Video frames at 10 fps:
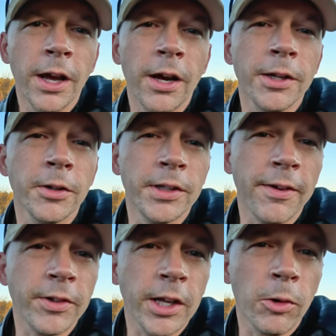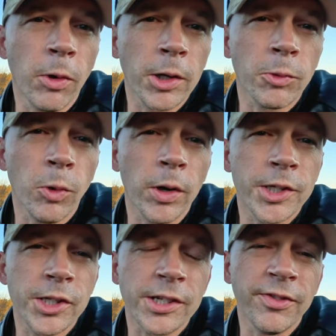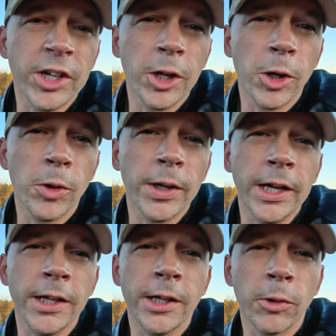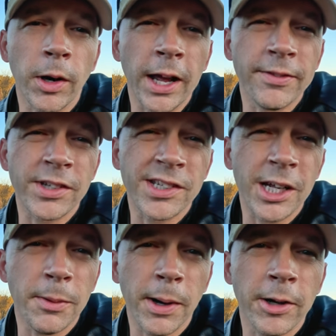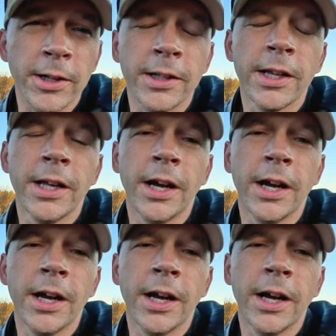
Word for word: You're definitely going to want to watch this video and hear what I have to say about it